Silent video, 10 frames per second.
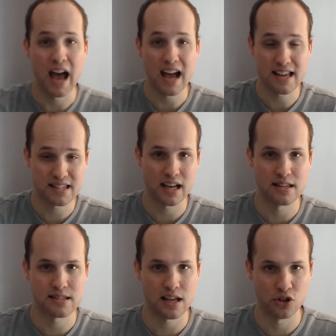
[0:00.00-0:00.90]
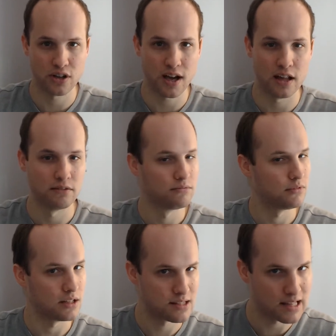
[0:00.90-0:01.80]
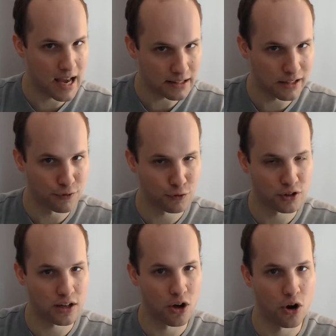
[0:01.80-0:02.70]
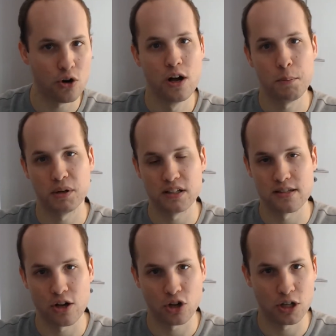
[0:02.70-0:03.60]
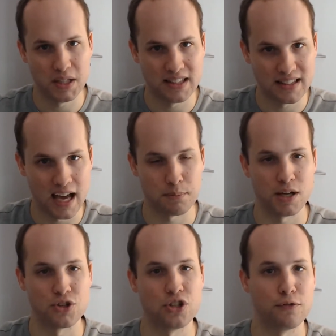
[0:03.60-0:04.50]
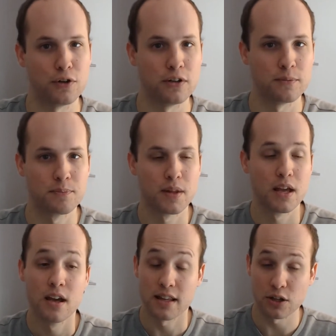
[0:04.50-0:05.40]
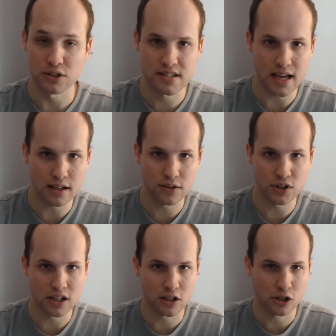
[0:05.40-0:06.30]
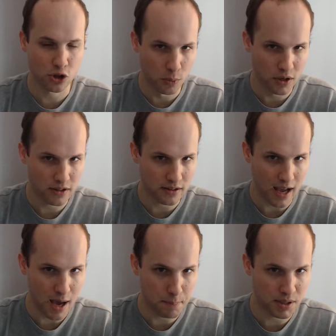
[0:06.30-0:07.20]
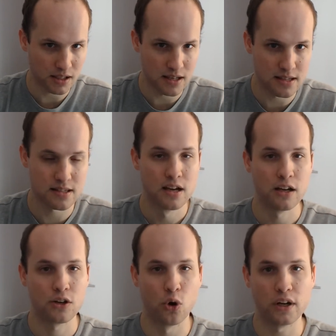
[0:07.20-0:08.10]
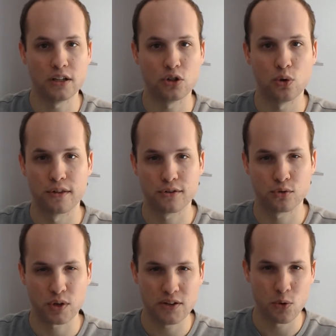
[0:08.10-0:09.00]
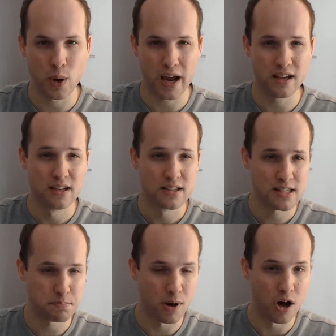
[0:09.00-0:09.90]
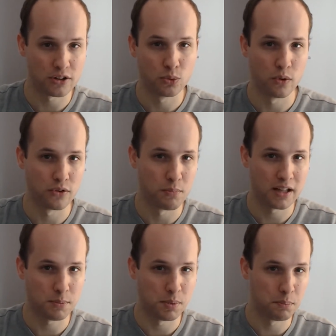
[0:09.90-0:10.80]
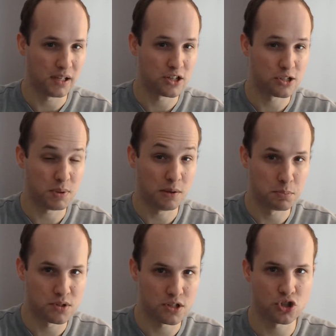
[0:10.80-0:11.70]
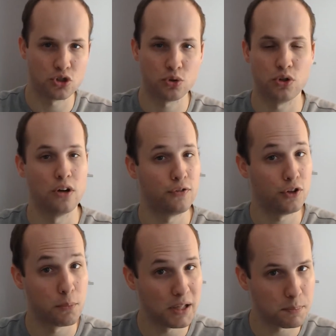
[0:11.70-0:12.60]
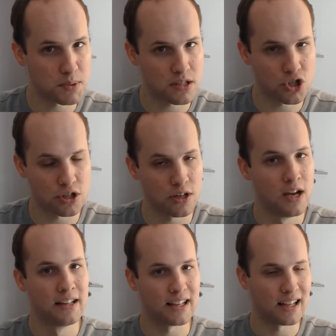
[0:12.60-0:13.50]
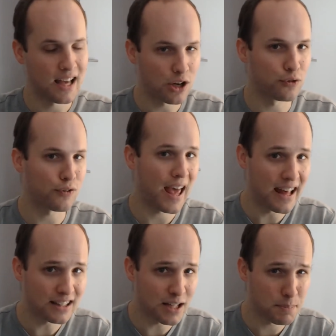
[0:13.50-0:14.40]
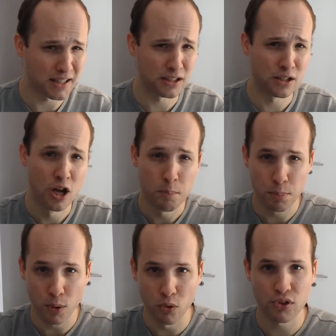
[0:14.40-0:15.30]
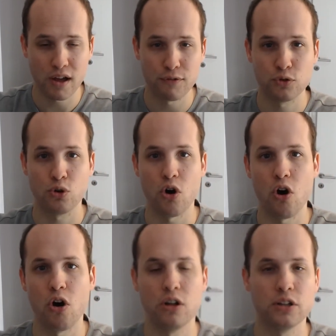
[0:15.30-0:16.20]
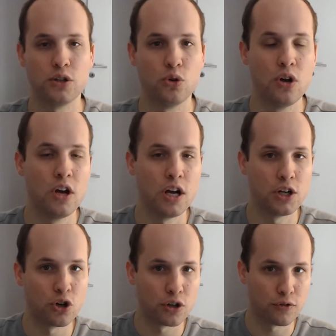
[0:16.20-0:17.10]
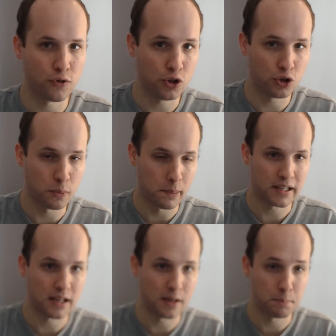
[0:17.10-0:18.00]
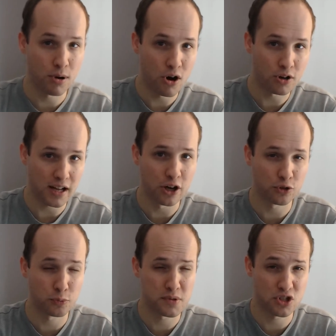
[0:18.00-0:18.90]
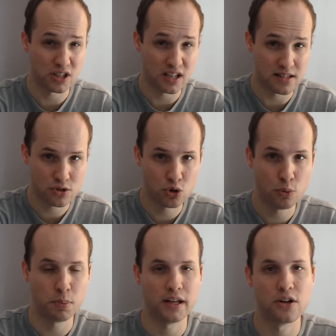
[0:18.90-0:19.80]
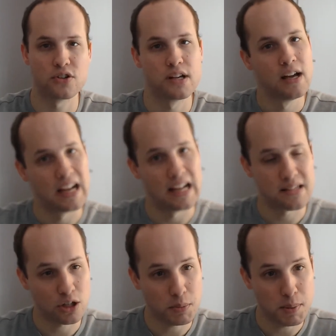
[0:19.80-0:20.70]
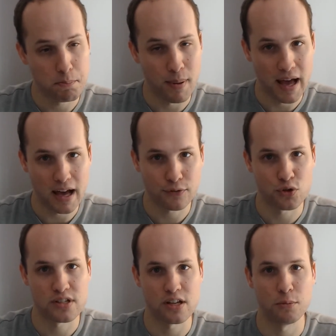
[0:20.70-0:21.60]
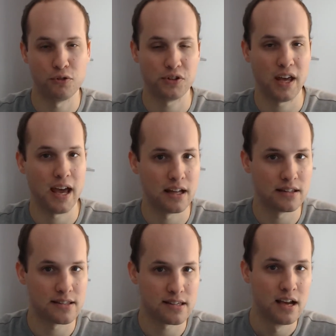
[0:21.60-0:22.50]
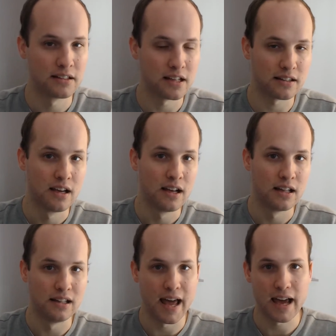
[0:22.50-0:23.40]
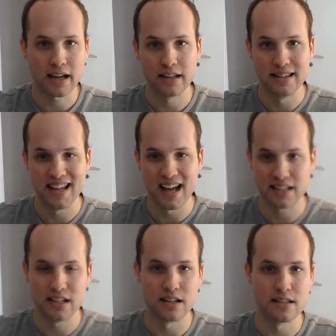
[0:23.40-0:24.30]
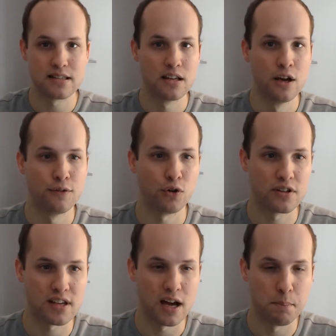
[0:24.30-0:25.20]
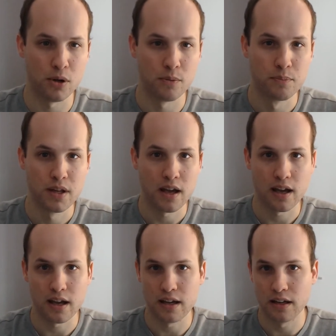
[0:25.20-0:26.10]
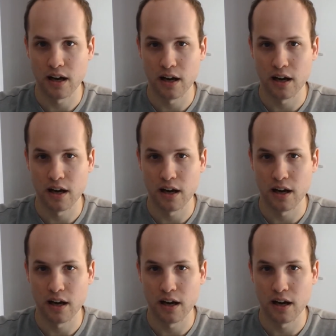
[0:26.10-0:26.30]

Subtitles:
as against under the gun. It's slightly different, I know, but it's not going to be that much different. Now, the second thing that you don't want happening is going into a 3-way spot with multiple players being in position to you. If you're in middle position, the cutoff and the button both have to call you in order for you to play a pot out of position against 2 players. And it's going to be bad for some of the hands that lack nuttiness. For example, a